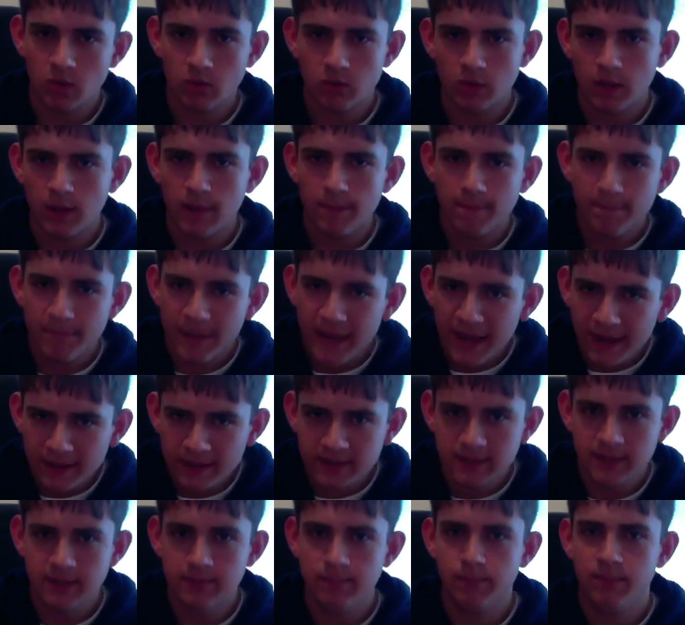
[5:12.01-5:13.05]

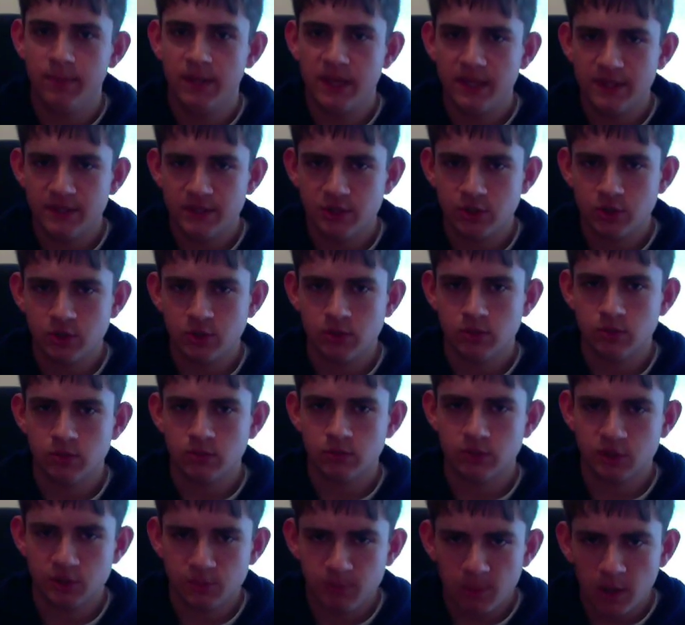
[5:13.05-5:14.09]
impacting bass
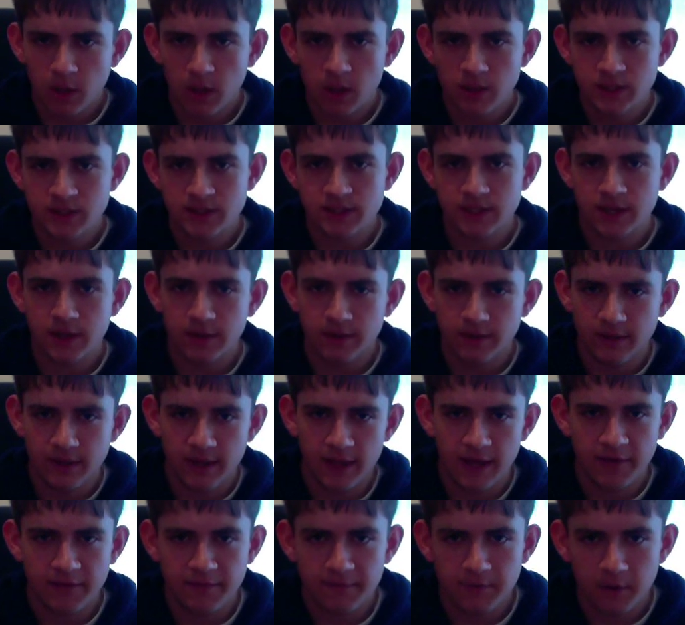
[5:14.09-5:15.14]
response out of the
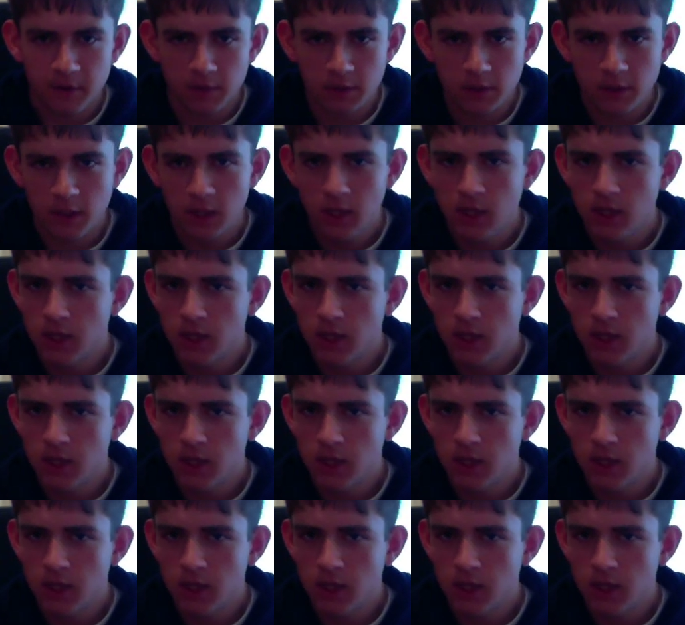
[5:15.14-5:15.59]
headphone,